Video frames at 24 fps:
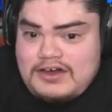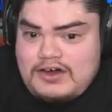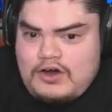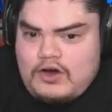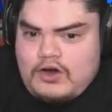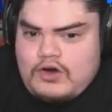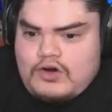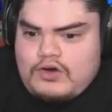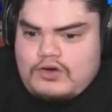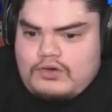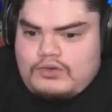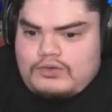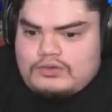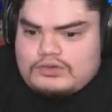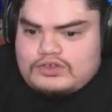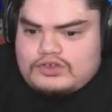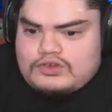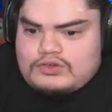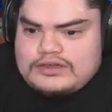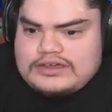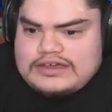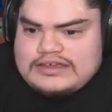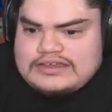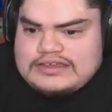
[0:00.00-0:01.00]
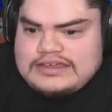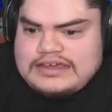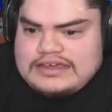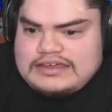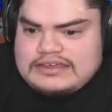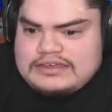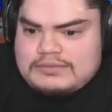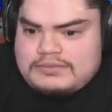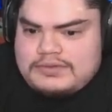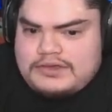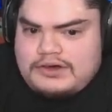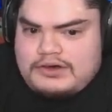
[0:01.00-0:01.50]
Oh, dude, he
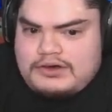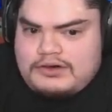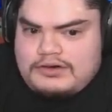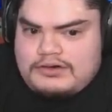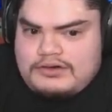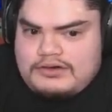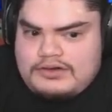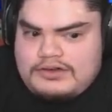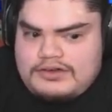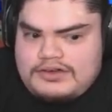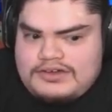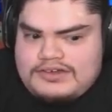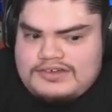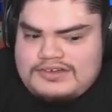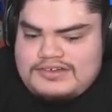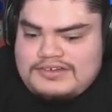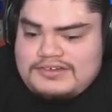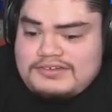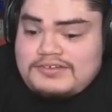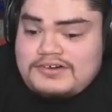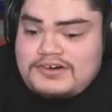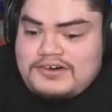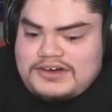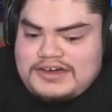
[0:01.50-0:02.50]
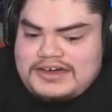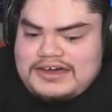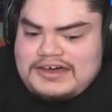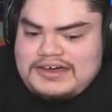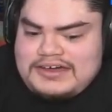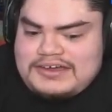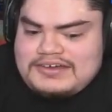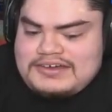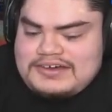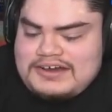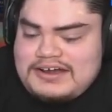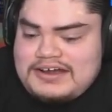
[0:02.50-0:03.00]
deked him, though. Okay,
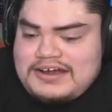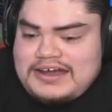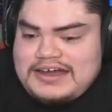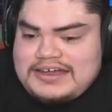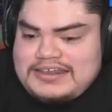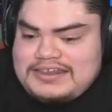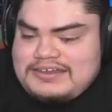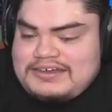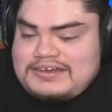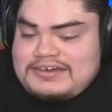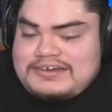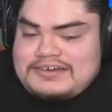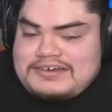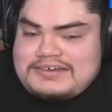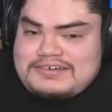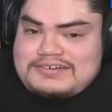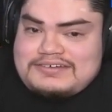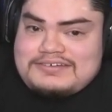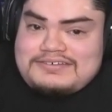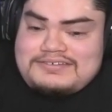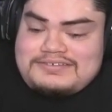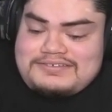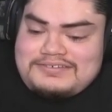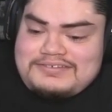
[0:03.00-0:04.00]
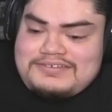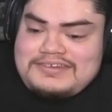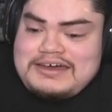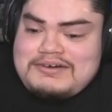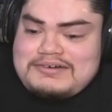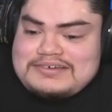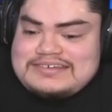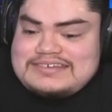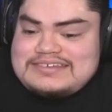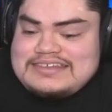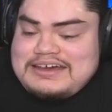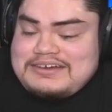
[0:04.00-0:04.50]
all right, look. That
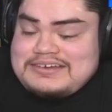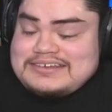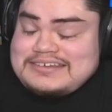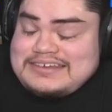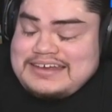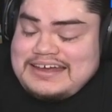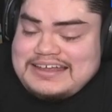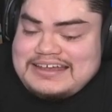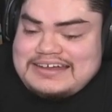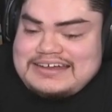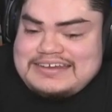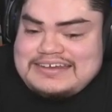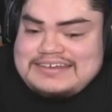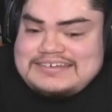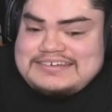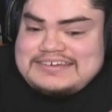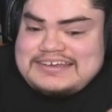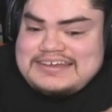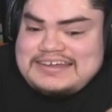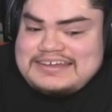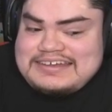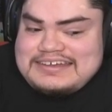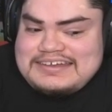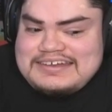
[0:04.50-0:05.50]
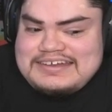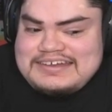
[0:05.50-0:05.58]
was, that was kind of glitchy.